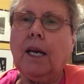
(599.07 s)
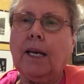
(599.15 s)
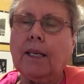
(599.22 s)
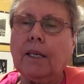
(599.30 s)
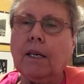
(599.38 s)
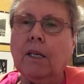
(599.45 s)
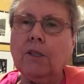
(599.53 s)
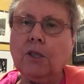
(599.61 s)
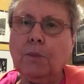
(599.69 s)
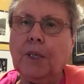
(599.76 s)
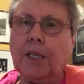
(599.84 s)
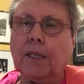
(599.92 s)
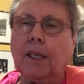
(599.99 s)
And
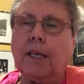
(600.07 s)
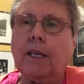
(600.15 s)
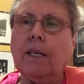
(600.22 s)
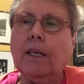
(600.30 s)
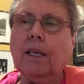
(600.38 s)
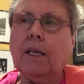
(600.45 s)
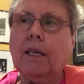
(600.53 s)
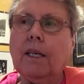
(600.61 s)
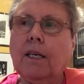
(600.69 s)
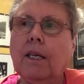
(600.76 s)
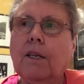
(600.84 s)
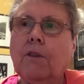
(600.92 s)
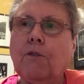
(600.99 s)
ultimately,
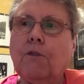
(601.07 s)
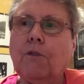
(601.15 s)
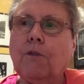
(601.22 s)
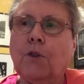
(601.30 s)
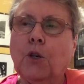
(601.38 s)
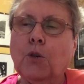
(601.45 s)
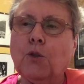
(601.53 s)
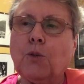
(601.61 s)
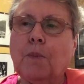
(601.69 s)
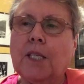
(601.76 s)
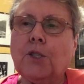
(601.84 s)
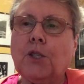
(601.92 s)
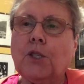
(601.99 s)
those
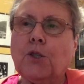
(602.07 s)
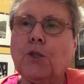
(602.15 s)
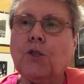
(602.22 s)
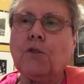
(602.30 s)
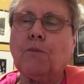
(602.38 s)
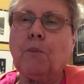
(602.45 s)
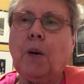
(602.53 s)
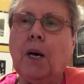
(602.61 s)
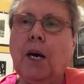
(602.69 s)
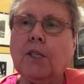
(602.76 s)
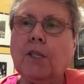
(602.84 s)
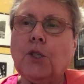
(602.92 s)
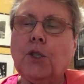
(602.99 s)
messages of
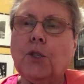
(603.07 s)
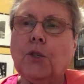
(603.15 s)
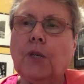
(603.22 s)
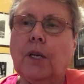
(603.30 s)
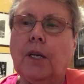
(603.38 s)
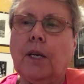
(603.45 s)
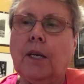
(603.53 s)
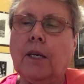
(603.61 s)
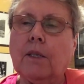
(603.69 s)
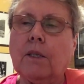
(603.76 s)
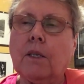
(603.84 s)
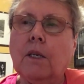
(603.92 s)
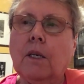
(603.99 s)
posture and